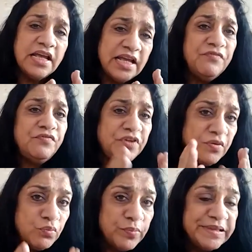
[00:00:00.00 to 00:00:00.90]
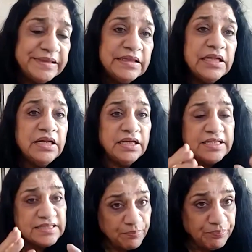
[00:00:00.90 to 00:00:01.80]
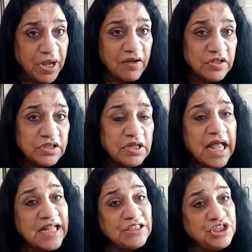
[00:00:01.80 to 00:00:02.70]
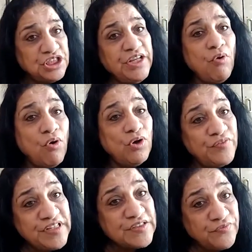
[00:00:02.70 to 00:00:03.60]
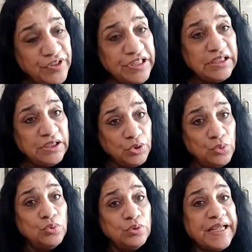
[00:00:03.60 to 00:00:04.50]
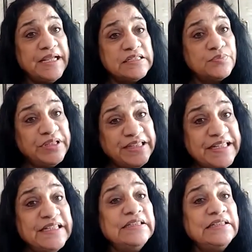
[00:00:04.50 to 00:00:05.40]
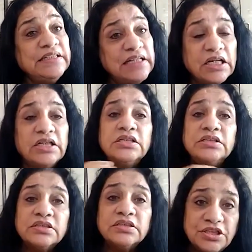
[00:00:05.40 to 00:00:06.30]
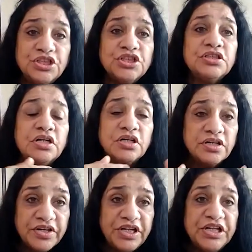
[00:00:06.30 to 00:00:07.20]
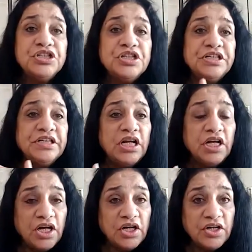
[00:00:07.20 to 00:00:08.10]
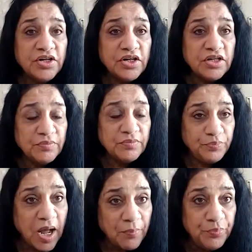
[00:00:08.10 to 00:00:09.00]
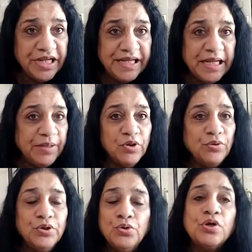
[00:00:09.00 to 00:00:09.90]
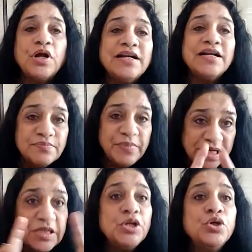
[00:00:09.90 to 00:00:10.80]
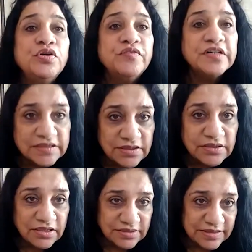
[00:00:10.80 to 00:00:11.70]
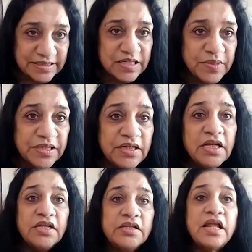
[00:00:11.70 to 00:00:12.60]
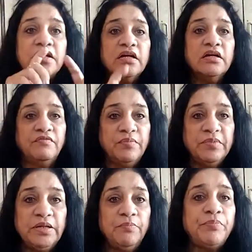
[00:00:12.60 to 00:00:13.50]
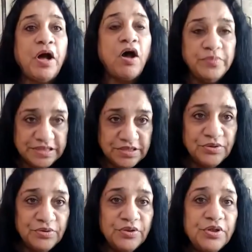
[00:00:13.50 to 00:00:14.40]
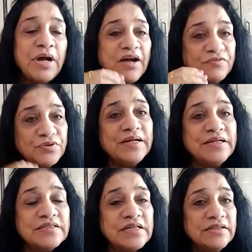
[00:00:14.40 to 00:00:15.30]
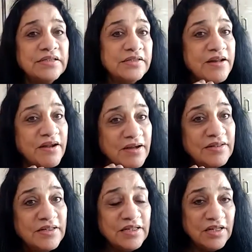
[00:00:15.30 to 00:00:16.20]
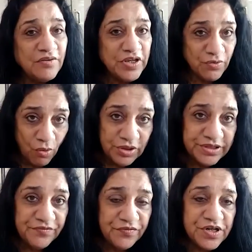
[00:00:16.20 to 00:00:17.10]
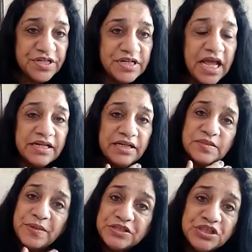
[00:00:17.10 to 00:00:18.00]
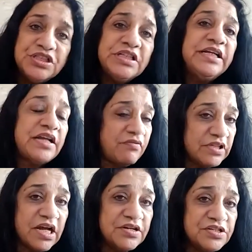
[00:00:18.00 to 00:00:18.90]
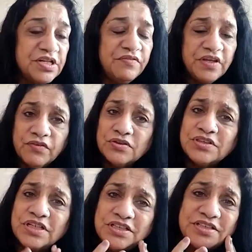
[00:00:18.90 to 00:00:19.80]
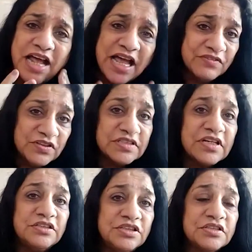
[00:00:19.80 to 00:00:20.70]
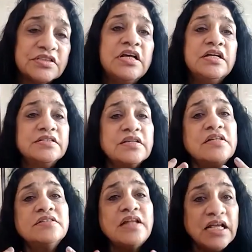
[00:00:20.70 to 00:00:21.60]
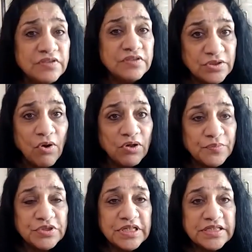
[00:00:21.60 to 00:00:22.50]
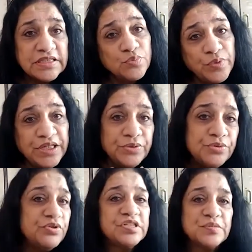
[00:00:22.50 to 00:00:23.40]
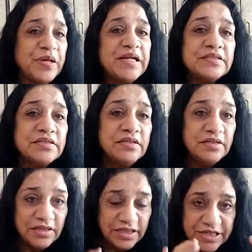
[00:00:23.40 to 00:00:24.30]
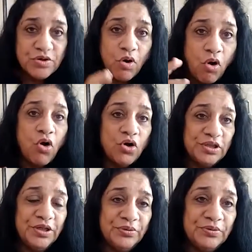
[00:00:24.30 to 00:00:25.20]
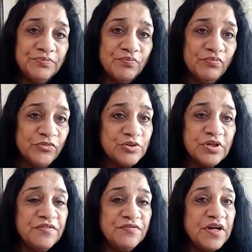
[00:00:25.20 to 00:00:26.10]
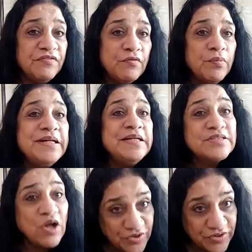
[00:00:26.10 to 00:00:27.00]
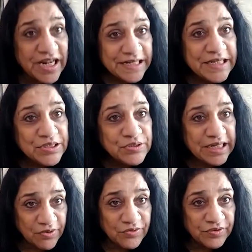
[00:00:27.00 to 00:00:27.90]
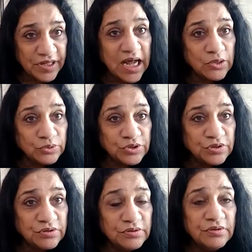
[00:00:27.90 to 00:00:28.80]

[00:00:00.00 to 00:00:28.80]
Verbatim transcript: every woman is empowered, and she always will do things within her culture, her religion, her upbringing. You know, you can't make it a universal statement that women empowerment, you know, you have to understand that there are, we are all different, and especially in our country, we have got such diverse cultures, such diverse thought processes. We need to respect it all, you know. So if a woman is not ready to get out of the house,